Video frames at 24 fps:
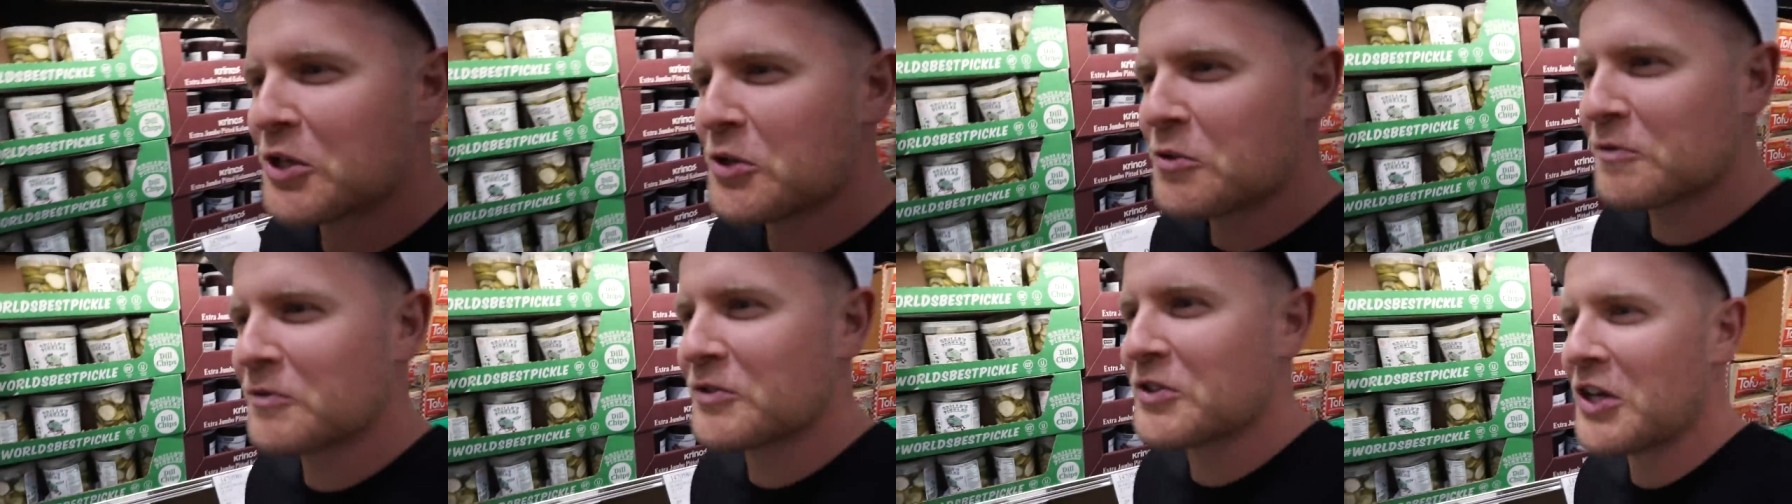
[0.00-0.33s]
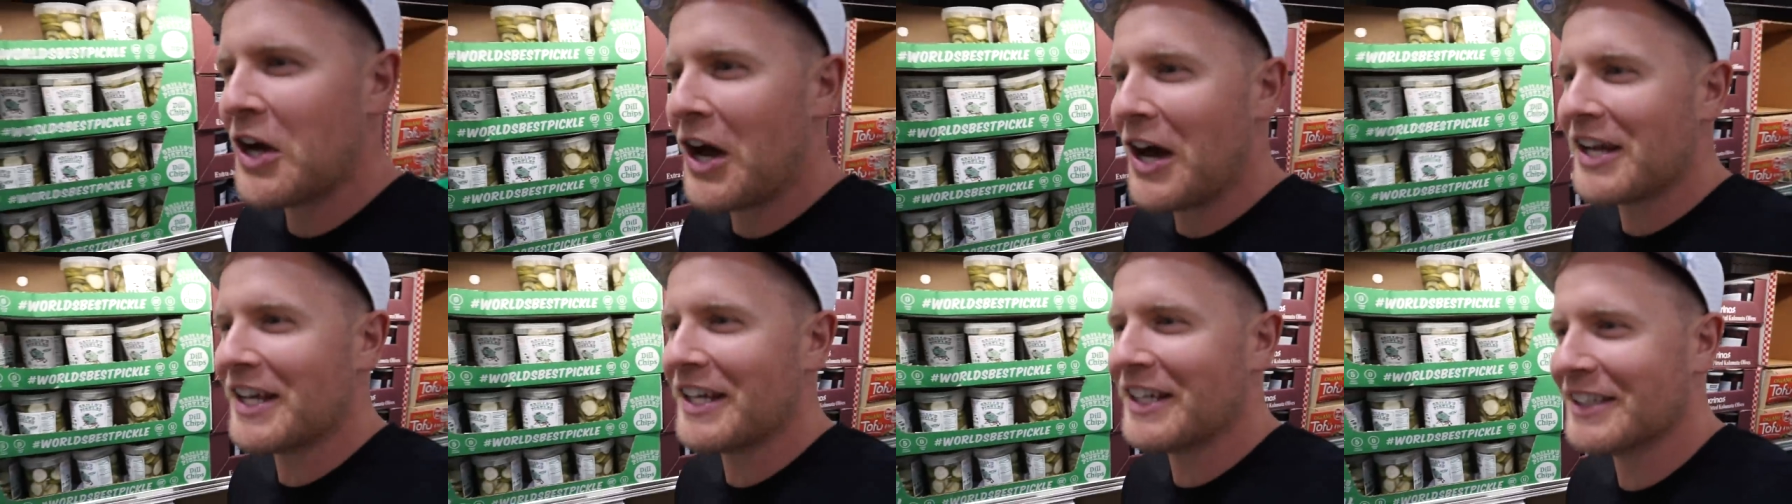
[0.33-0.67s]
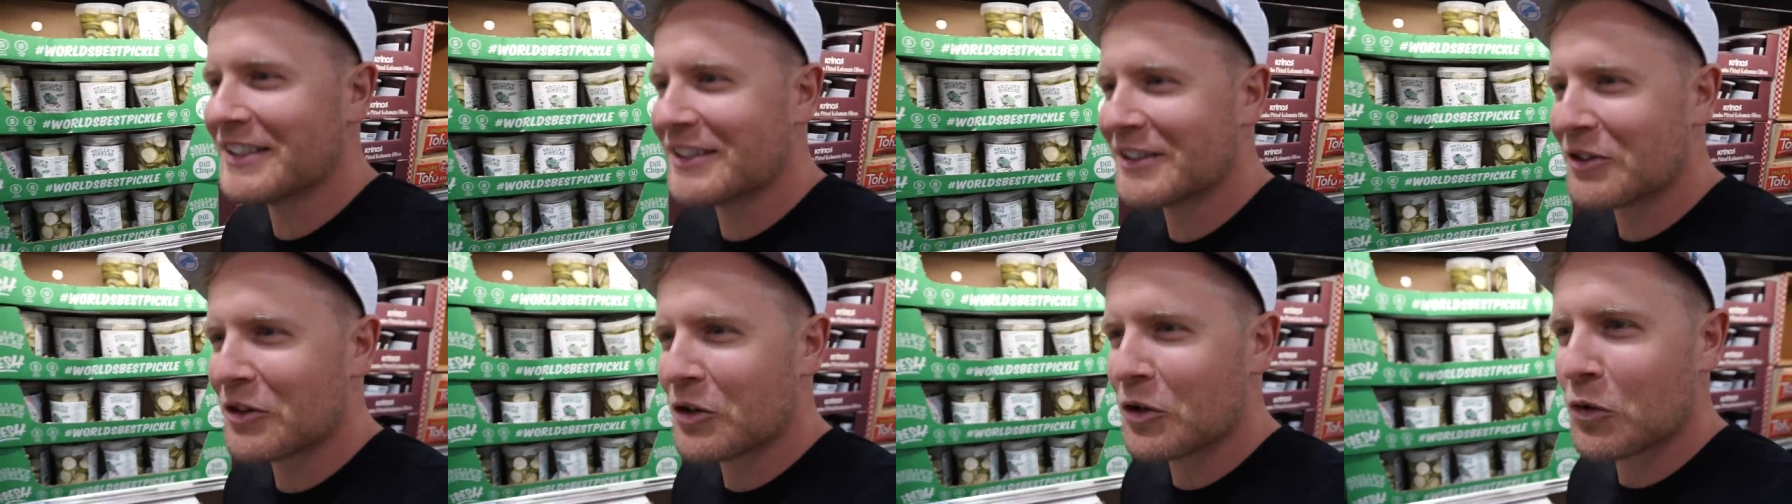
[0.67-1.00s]
you've done it.
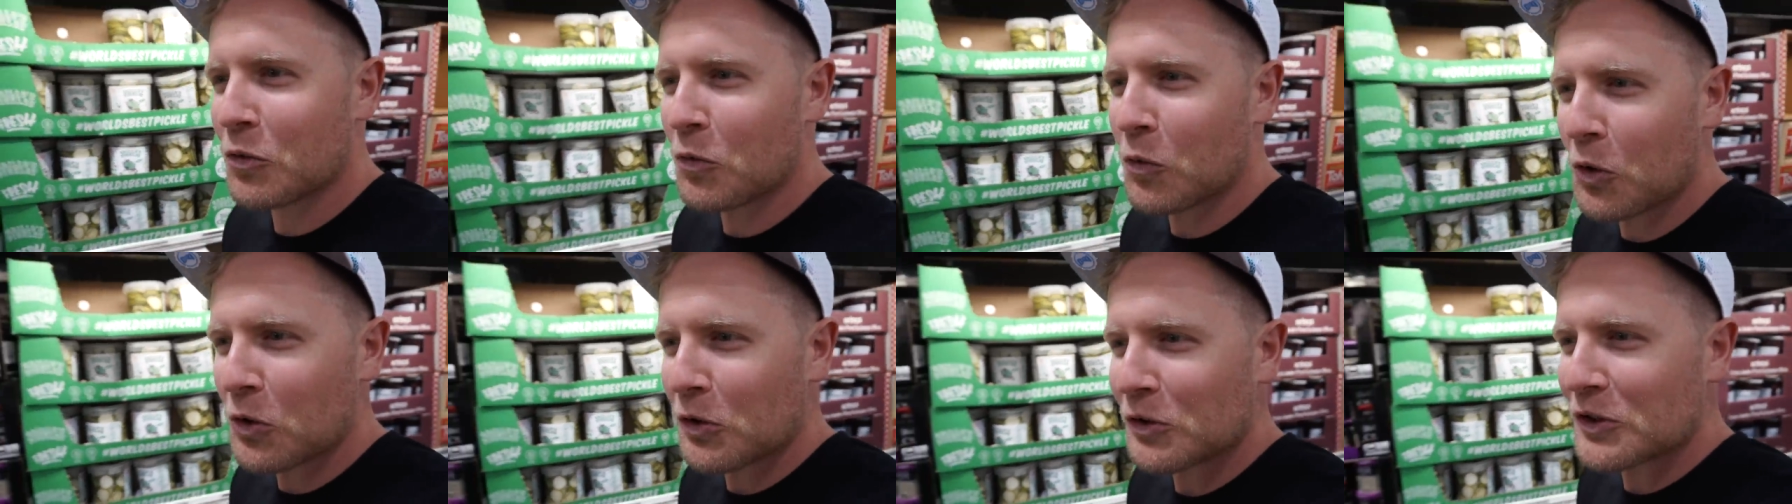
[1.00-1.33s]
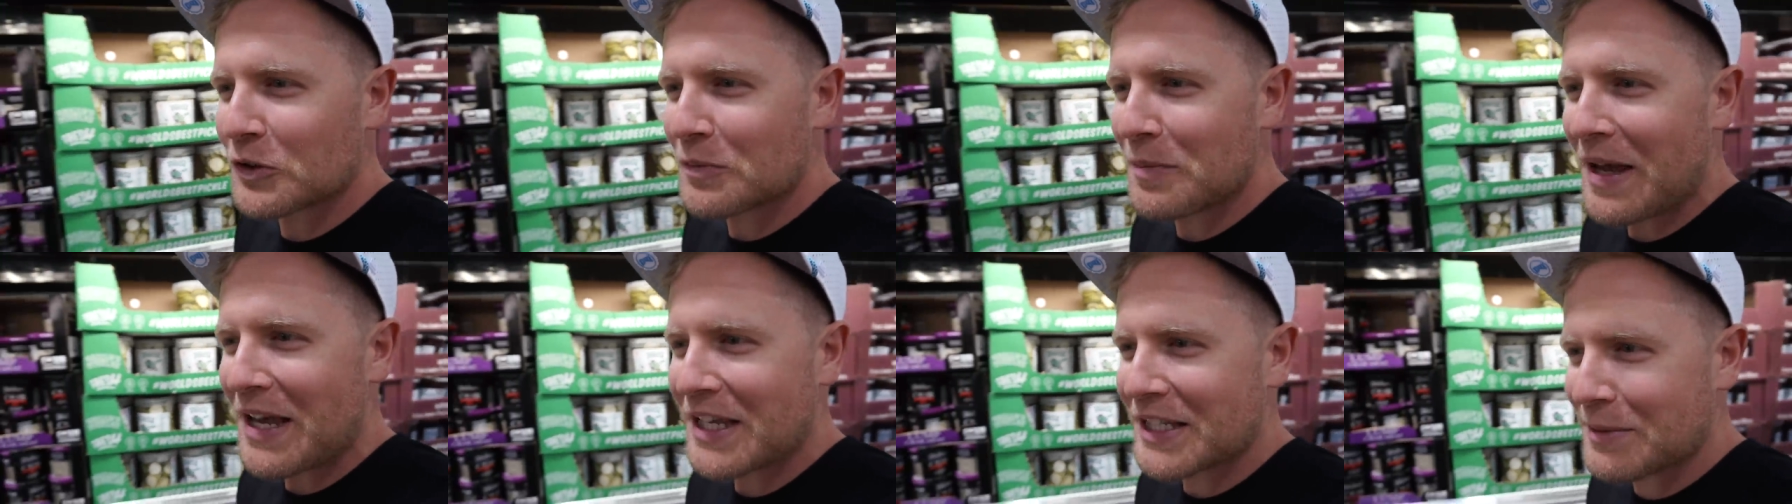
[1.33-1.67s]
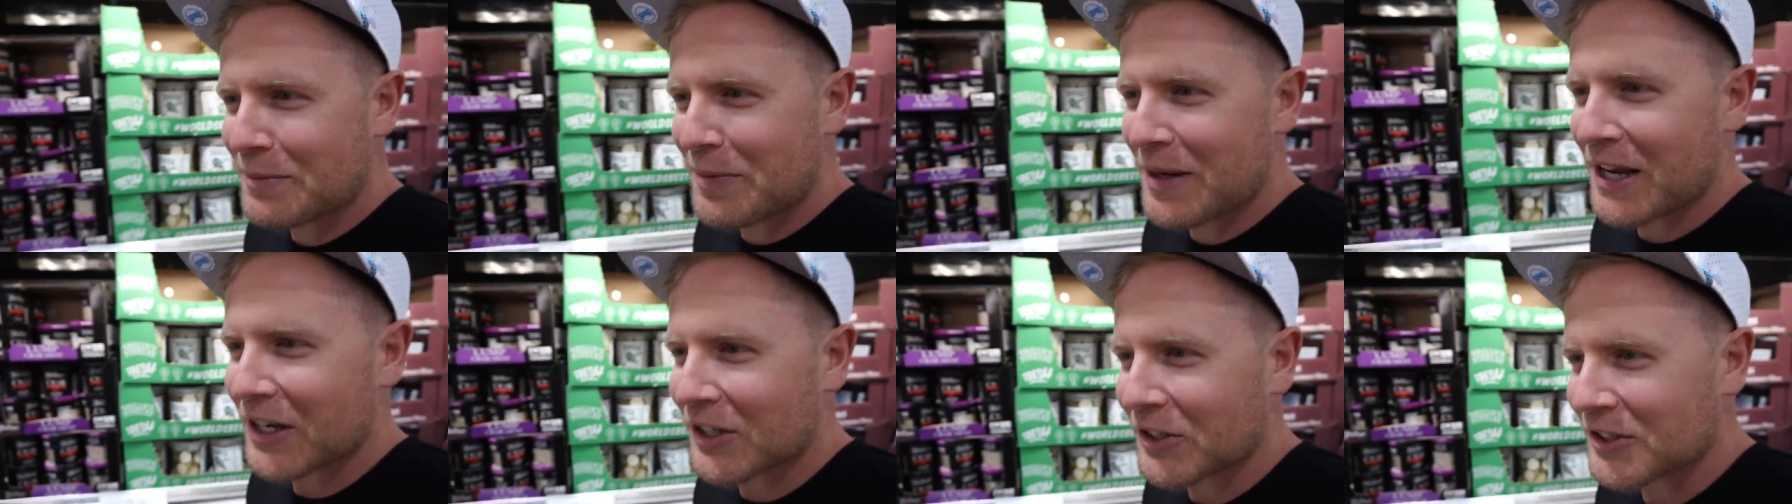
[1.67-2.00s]
The world's best
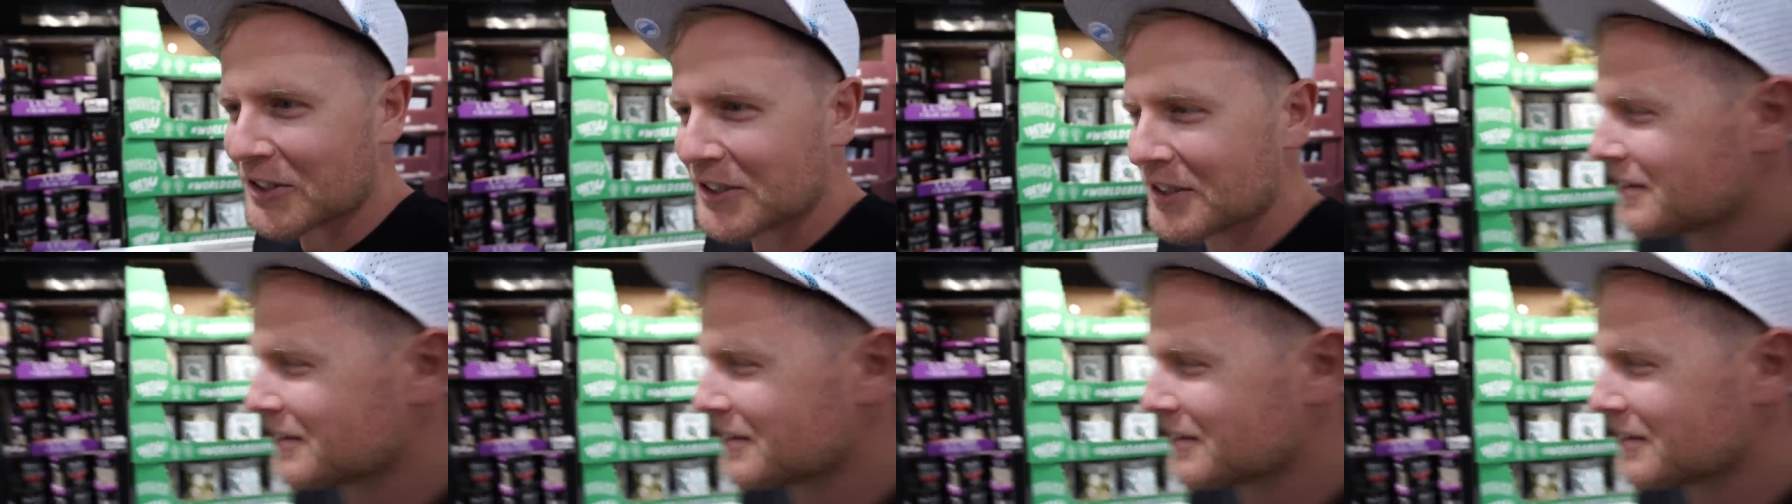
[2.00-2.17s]
pickle.